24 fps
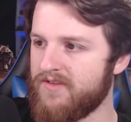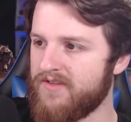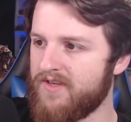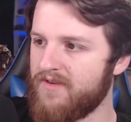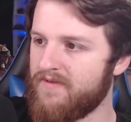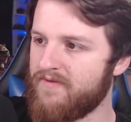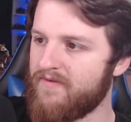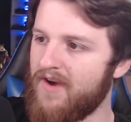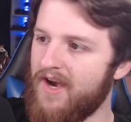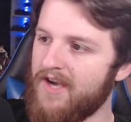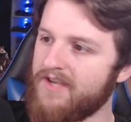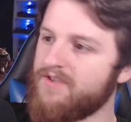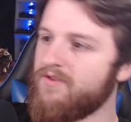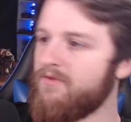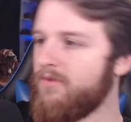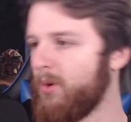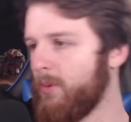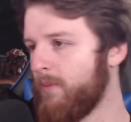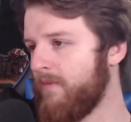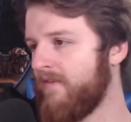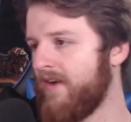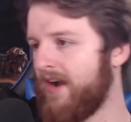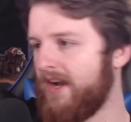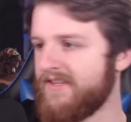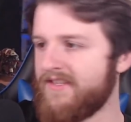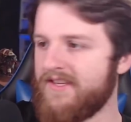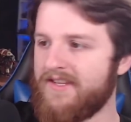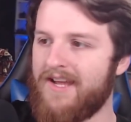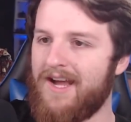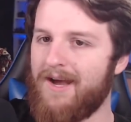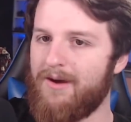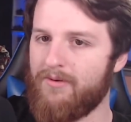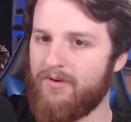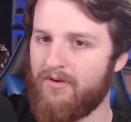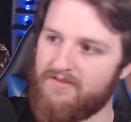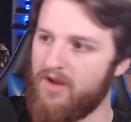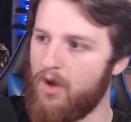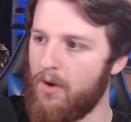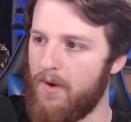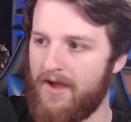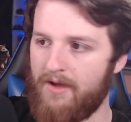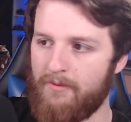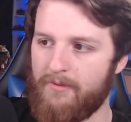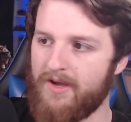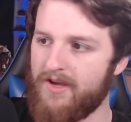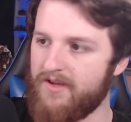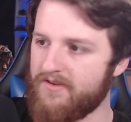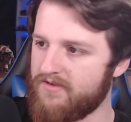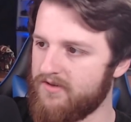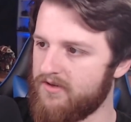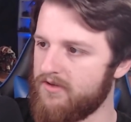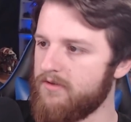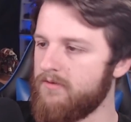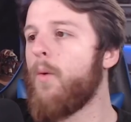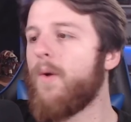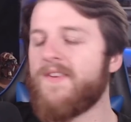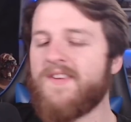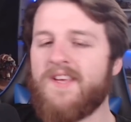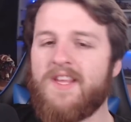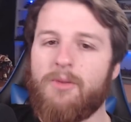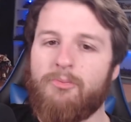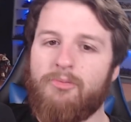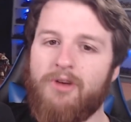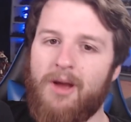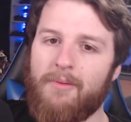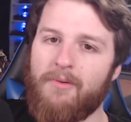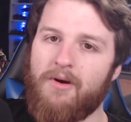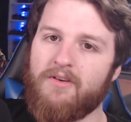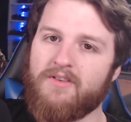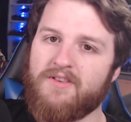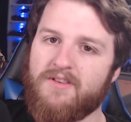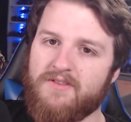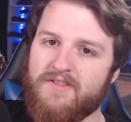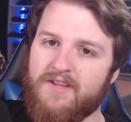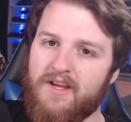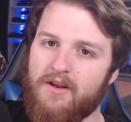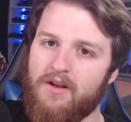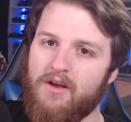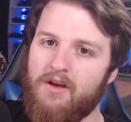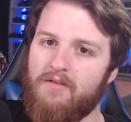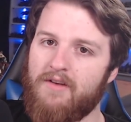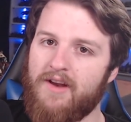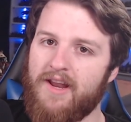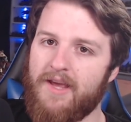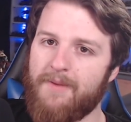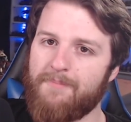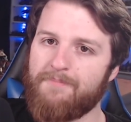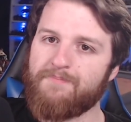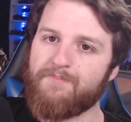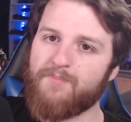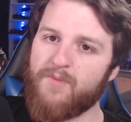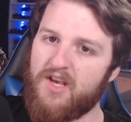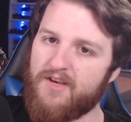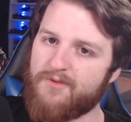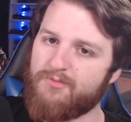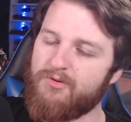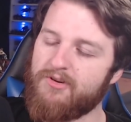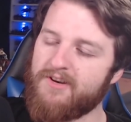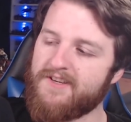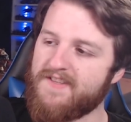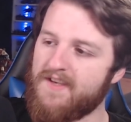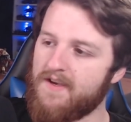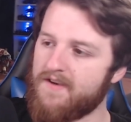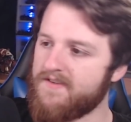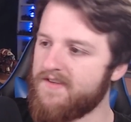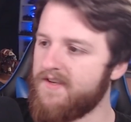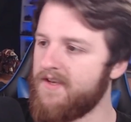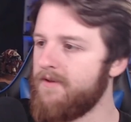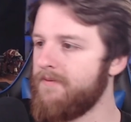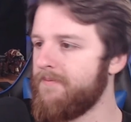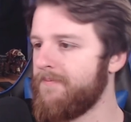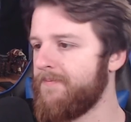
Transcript: It's visor up, visor down, or no helmet at all. We've seen the Primaries Lieutenant already. He's pretty sexy.